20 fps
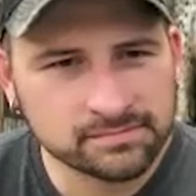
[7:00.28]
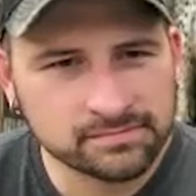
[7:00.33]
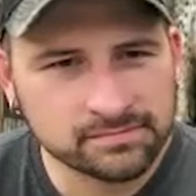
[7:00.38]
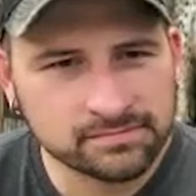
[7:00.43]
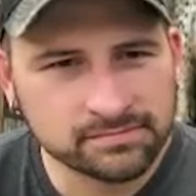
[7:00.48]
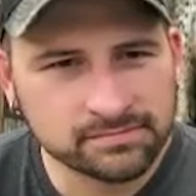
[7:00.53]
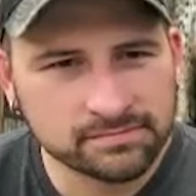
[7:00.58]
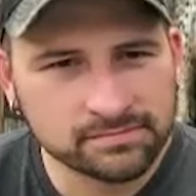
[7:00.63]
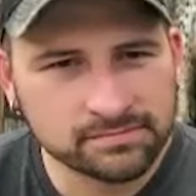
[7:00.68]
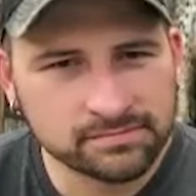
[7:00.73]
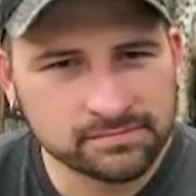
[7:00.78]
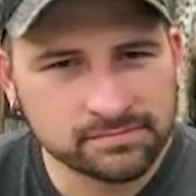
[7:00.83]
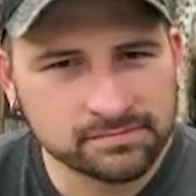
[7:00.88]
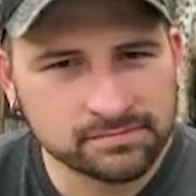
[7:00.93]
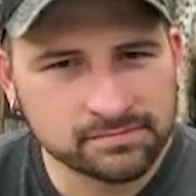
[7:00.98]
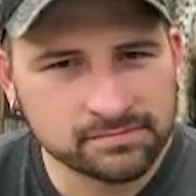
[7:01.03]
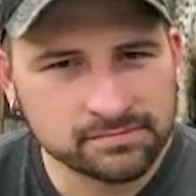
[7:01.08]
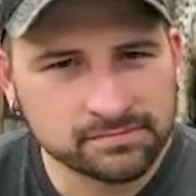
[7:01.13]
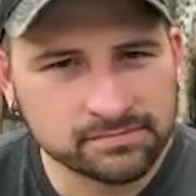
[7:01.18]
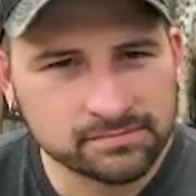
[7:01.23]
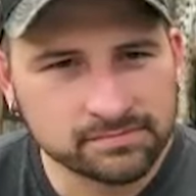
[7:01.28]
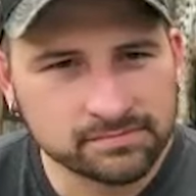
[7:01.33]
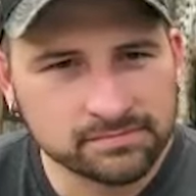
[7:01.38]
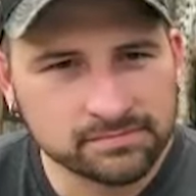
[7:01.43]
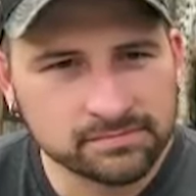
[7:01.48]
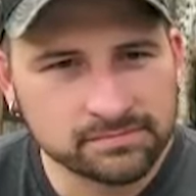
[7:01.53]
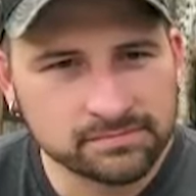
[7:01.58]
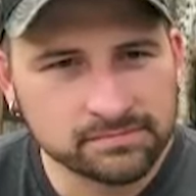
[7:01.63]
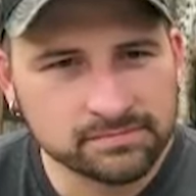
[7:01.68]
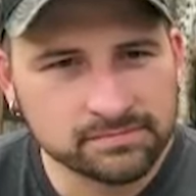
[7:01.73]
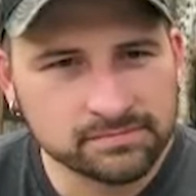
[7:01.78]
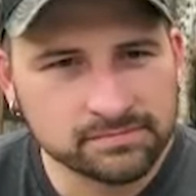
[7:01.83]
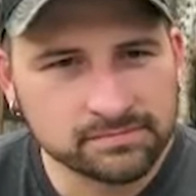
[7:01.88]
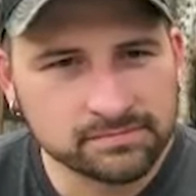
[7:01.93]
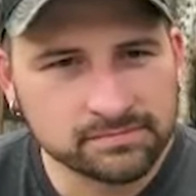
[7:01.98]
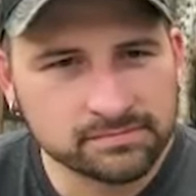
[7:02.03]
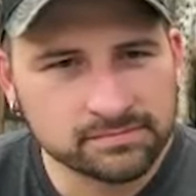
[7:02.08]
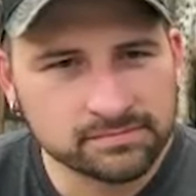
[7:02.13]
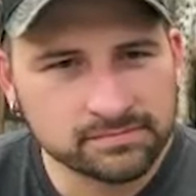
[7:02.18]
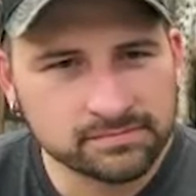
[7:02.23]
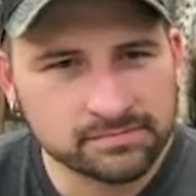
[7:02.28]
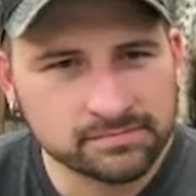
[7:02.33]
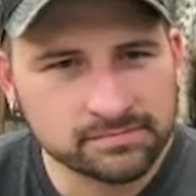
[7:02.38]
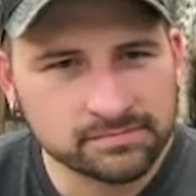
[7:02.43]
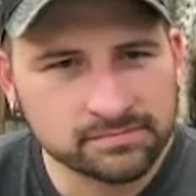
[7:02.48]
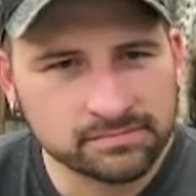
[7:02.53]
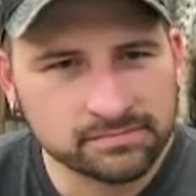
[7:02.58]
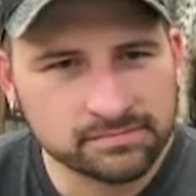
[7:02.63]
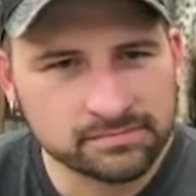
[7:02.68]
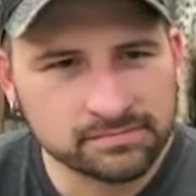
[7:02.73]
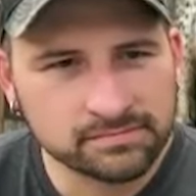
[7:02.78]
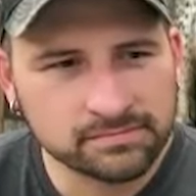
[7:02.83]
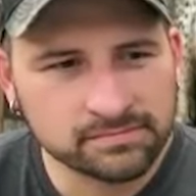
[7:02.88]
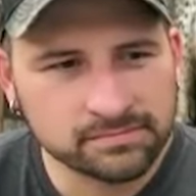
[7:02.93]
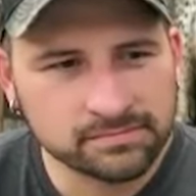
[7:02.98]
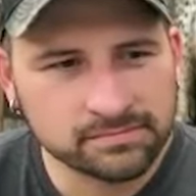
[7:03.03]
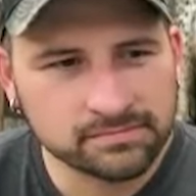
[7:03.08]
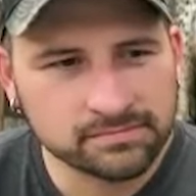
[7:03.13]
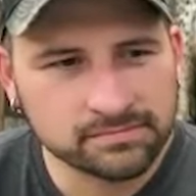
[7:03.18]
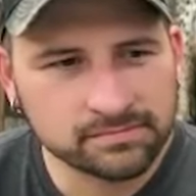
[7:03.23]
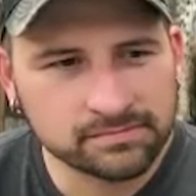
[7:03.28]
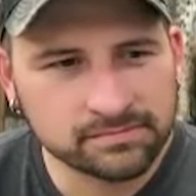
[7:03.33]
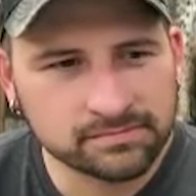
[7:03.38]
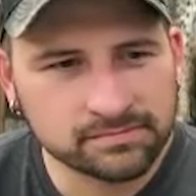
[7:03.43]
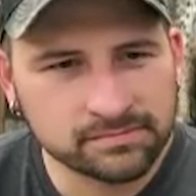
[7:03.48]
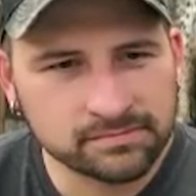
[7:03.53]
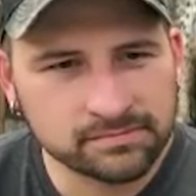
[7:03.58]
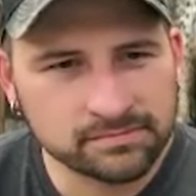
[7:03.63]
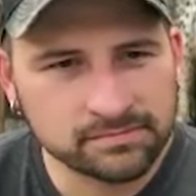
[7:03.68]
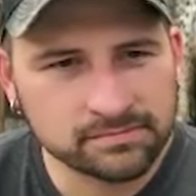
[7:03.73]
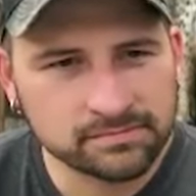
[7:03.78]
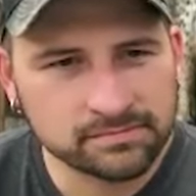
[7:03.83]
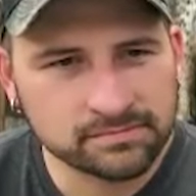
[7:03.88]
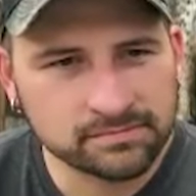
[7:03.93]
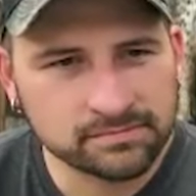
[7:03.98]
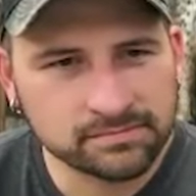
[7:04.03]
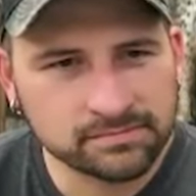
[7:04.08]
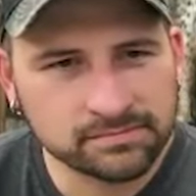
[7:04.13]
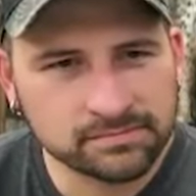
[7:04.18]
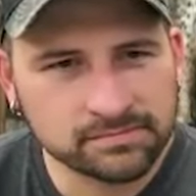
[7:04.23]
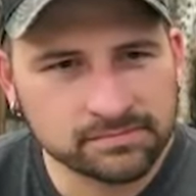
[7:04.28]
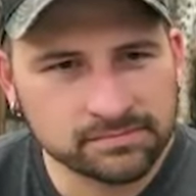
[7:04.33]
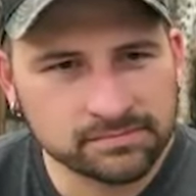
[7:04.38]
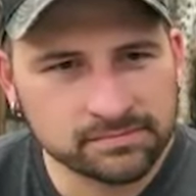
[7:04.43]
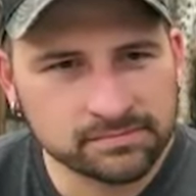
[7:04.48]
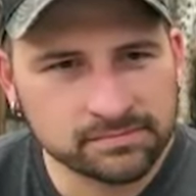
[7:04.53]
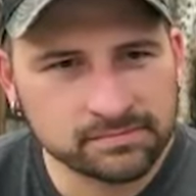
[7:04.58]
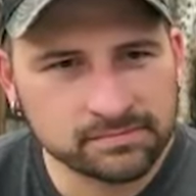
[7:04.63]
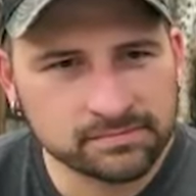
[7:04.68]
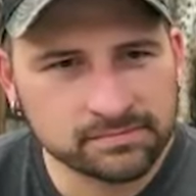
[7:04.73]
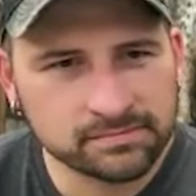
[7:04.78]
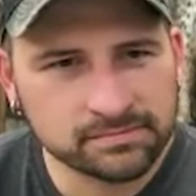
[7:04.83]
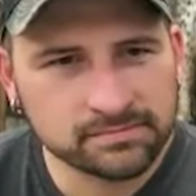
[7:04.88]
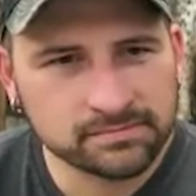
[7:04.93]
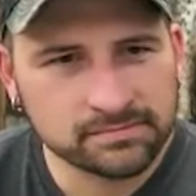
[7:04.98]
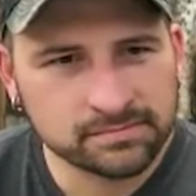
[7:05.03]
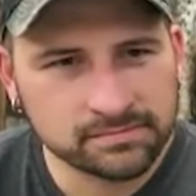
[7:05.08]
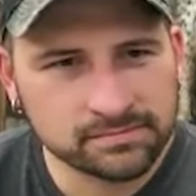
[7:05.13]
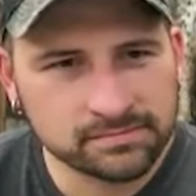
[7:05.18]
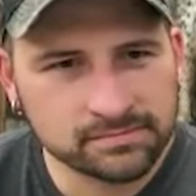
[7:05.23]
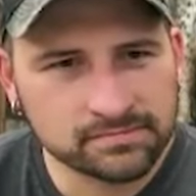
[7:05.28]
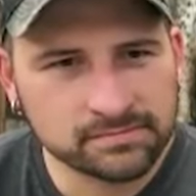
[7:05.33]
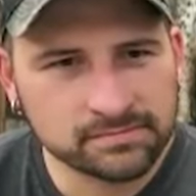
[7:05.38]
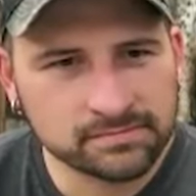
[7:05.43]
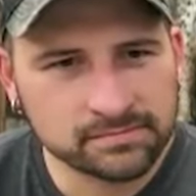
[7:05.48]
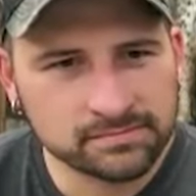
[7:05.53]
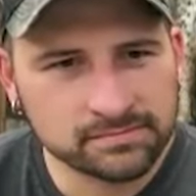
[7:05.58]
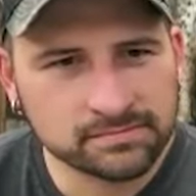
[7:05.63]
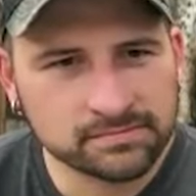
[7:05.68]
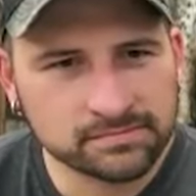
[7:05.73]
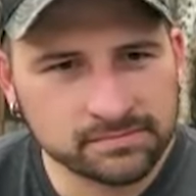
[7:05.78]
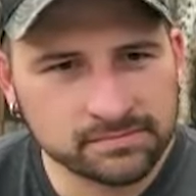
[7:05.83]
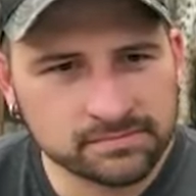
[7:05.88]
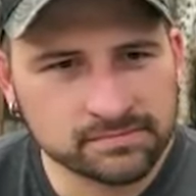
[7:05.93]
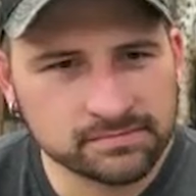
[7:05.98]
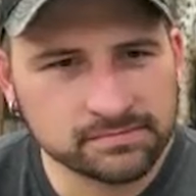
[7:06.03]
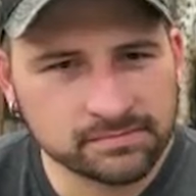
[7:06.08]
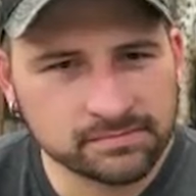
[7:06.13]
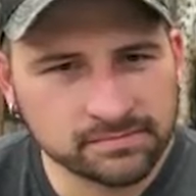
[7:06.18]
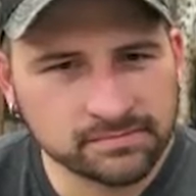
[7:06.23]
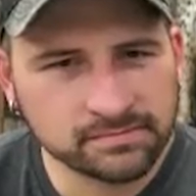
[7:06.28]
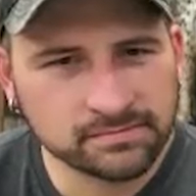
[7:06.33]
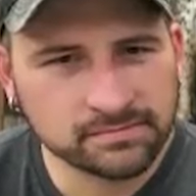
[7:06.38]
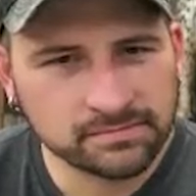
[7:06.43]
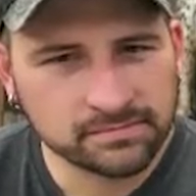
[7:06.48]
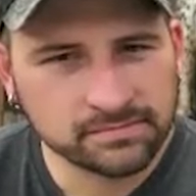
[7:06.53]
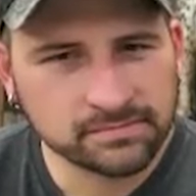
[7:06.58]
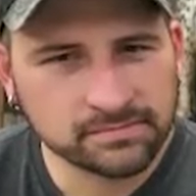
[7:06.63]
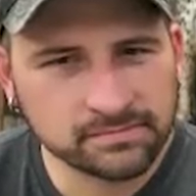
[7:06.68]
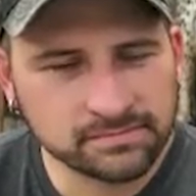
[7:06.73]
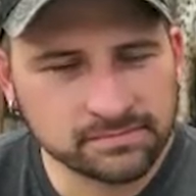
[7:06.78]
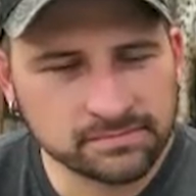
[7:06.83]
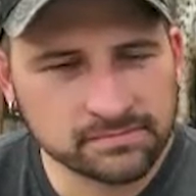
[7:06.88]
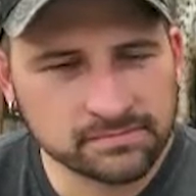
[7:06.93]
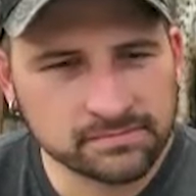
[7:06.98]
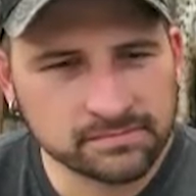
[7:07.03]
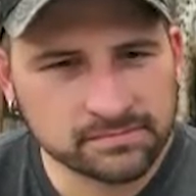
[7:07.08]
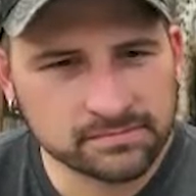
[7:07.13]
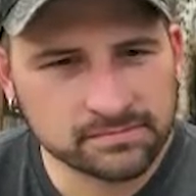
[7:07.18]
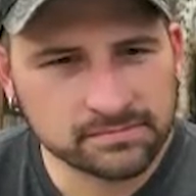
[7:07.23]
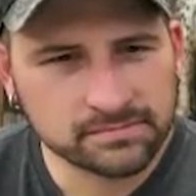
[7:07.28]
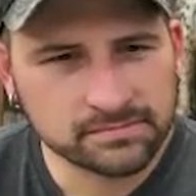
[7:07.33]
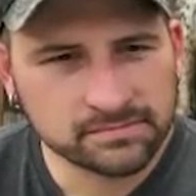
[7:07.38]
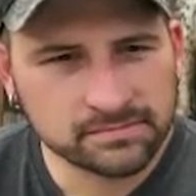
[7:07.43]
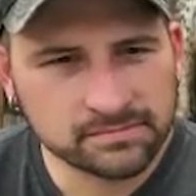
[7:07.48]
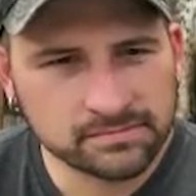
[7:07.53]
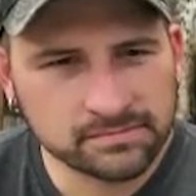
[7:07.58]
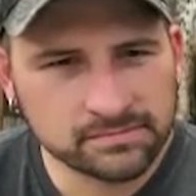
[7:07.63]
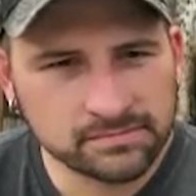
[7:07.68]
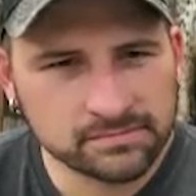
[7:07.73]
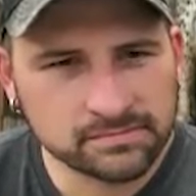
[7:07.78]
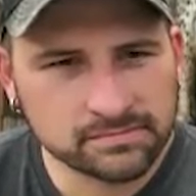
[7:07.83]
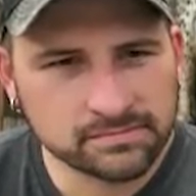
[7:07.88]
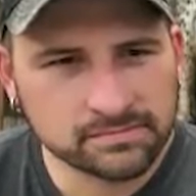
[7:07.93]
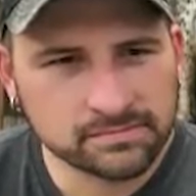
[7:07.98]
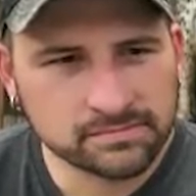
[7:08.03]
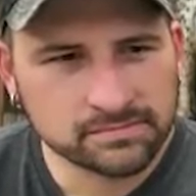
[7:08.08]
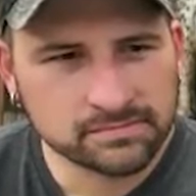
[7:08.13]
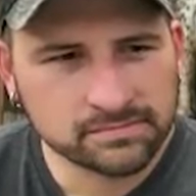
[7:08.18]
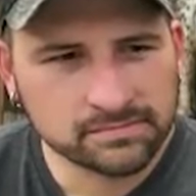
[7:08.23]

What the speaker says: This person isn't speaking.